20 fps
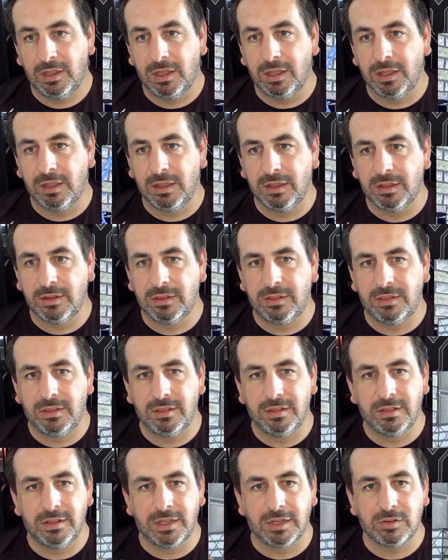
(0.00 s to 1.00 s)
On
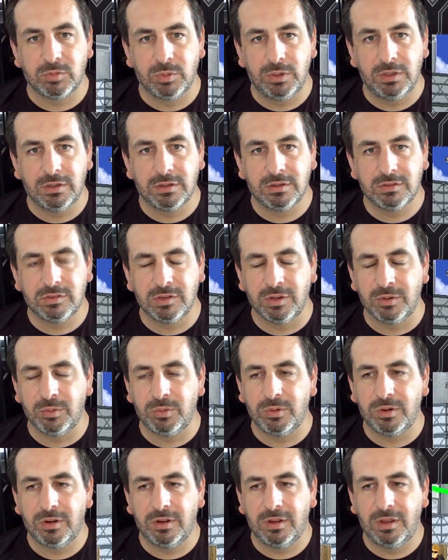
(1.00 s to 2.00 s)
last week,
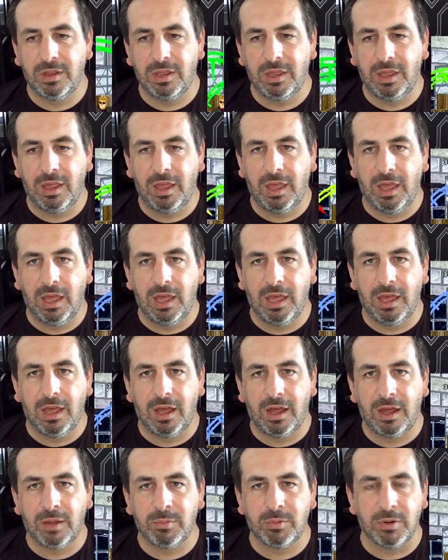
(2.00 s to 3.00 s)
so
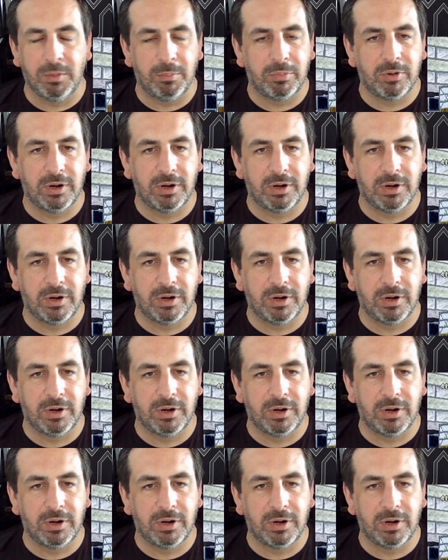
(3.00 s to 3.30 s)
I'm going to